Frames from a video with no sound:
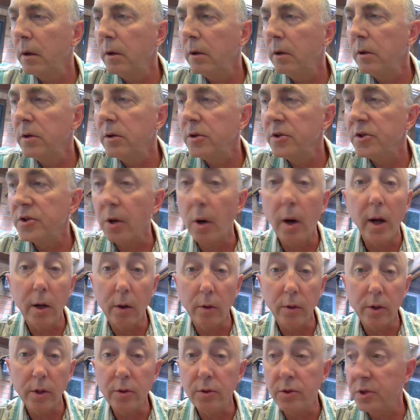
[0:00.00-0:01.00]
So I
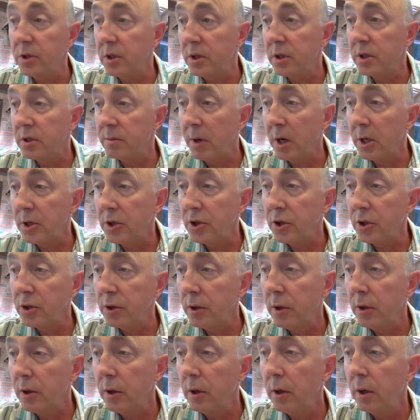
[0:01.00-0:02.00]
don't use it as much.
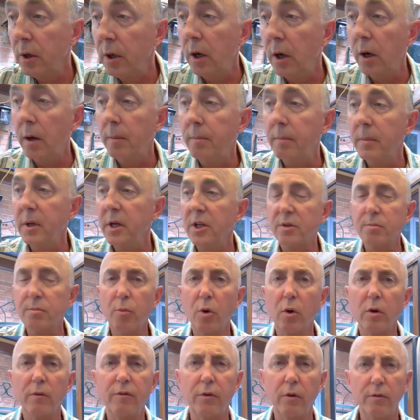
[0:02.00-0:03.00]
It's
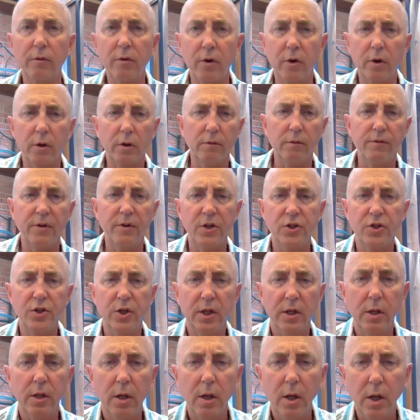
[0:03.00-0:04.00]
more for vertical
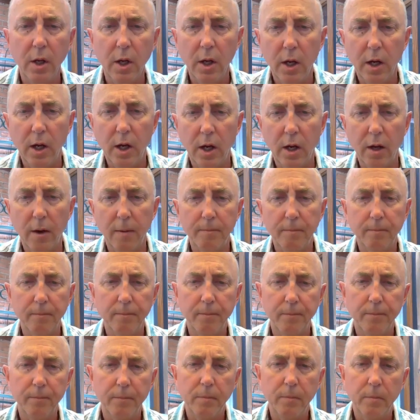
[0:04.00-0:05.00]
fishing. Um,
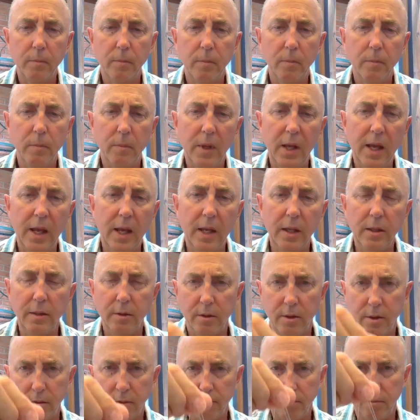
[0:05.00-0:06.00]
and
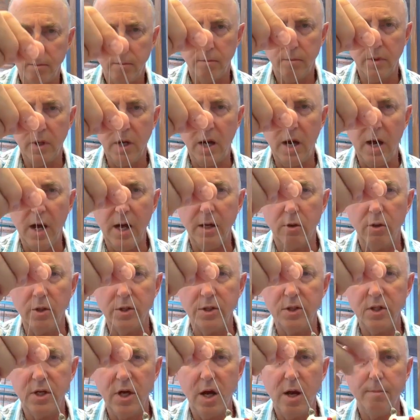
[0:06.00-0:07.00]
the eye on
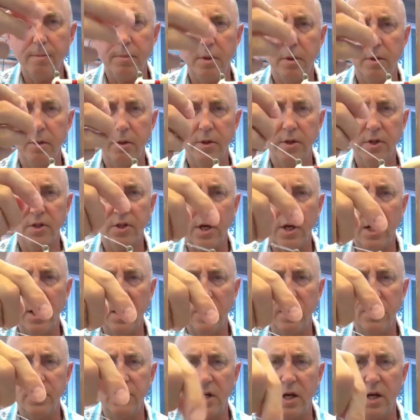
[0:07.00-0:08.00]
top, this eye
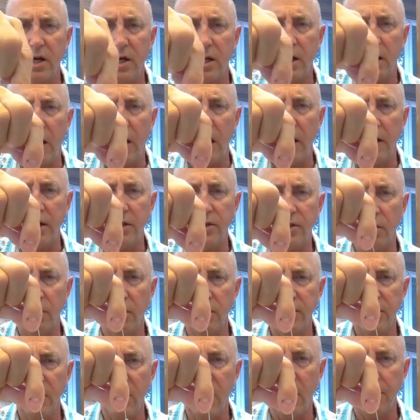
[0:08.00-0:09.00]
is on
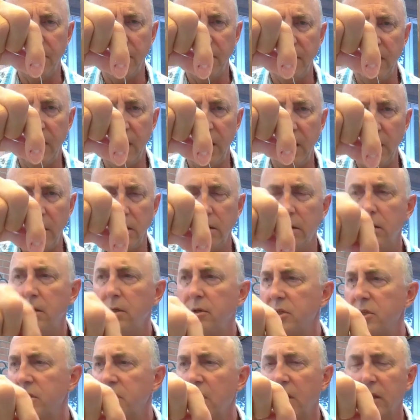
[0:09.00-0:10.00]
top of the head,
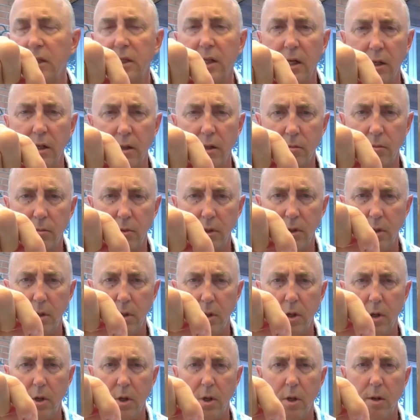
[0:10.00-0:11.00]
just like that other one,
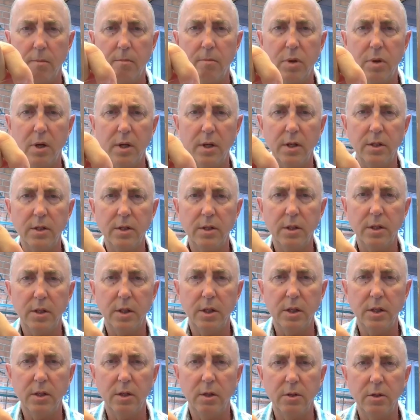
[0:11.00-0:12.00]
but
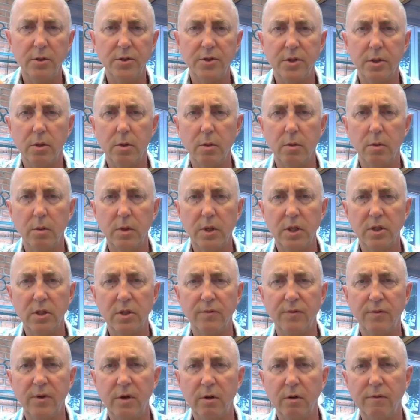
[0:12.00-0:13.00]
it also is
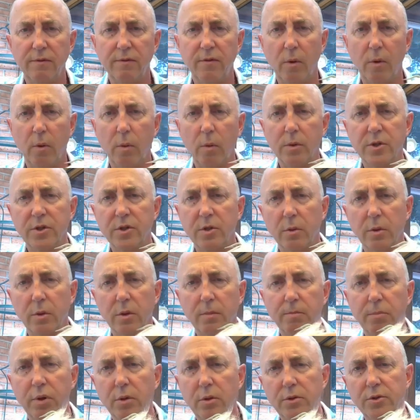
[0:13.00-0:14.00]
very forward, so it
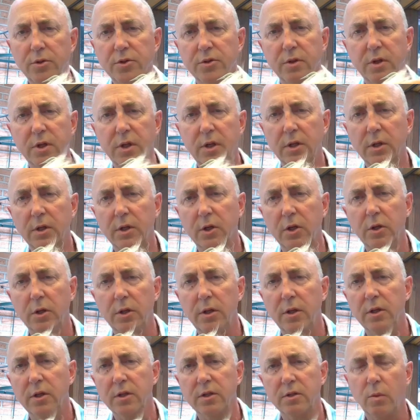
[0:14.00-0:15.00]
pulls good
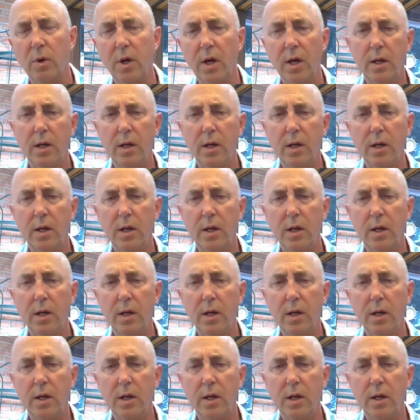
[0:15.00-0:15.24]
this way.